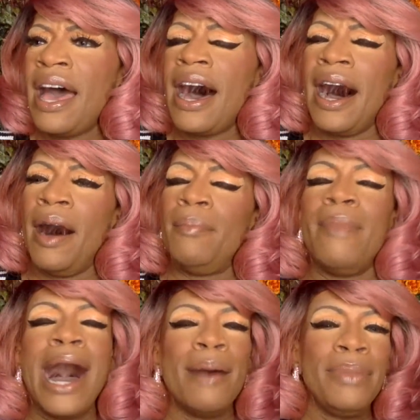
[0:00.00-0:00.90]
Hmm.
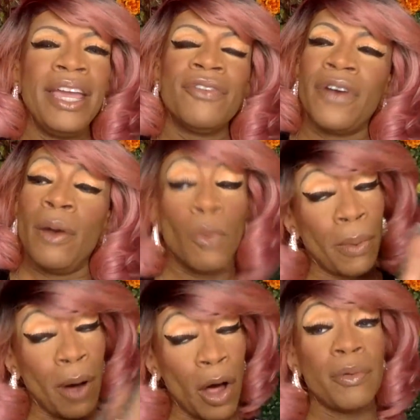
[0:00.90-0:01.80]
Um, mom being
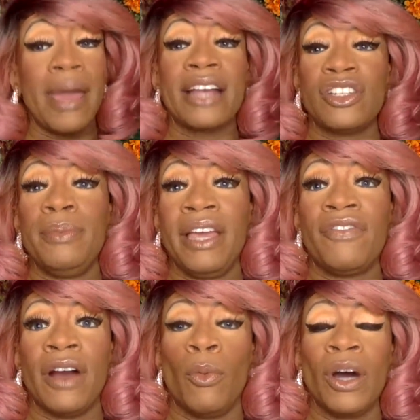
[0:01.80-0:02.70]
from, well, both of them actually
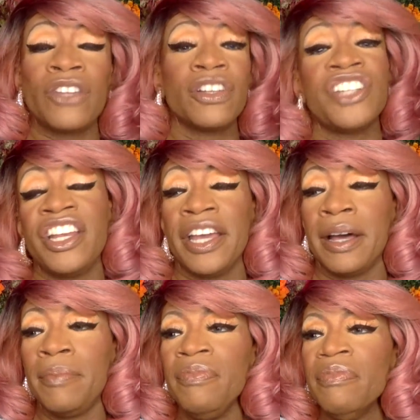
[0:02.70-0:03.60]
being from West
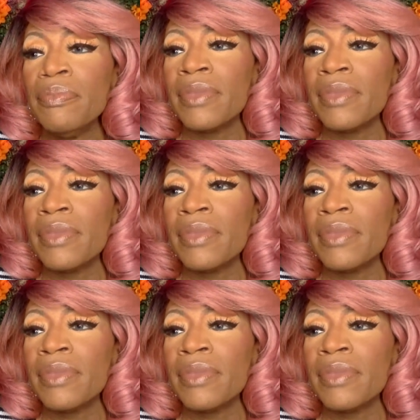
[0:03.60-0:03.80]
Virginia,